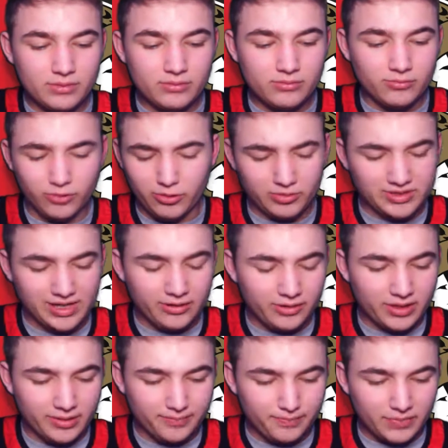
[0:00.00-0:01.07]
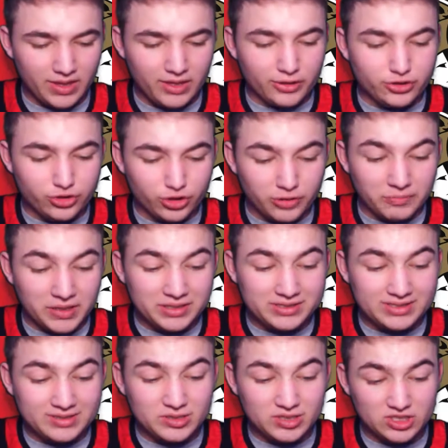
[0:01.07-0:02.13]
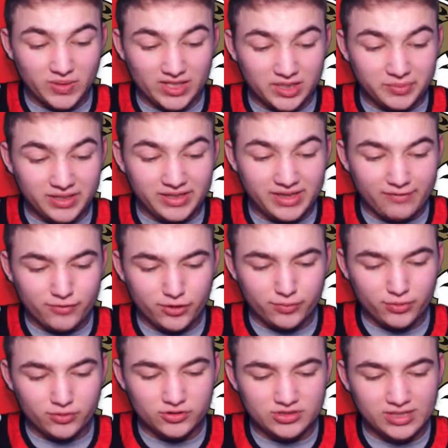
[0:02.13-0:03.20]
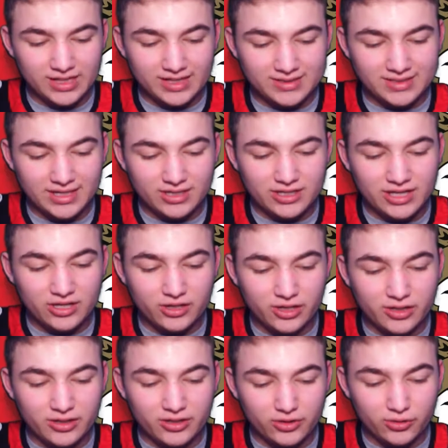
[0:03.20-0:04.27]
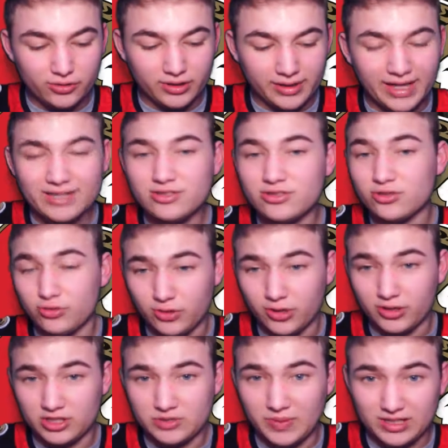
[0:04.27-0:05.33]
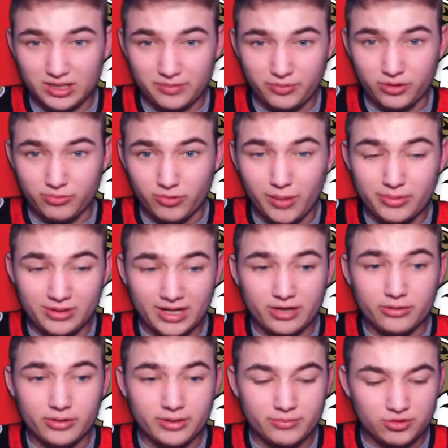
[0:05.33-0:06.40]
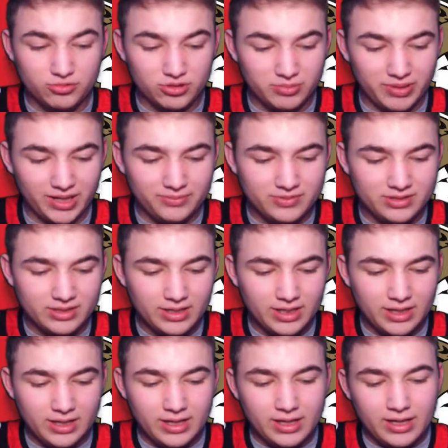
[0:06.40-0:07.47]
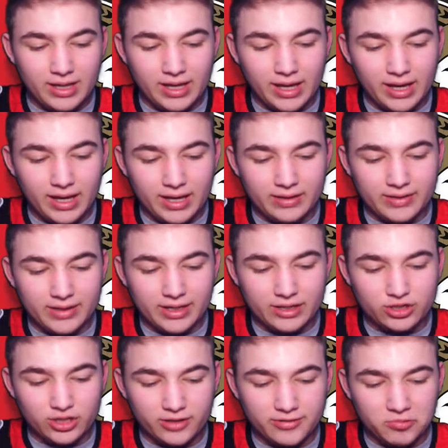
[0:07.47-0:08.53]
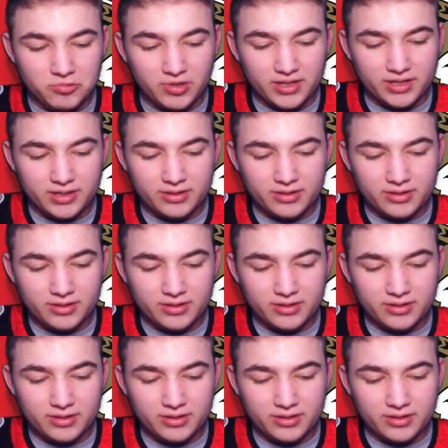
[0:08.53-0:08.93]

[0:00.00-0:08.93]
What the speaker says: was I? Oh, yeah. Jordan Binnington's expected to be in net for the Blues tonight as they take on the Golden Knights, who are expected to put Robin Leonard in between the pipes. And Jonathan Quick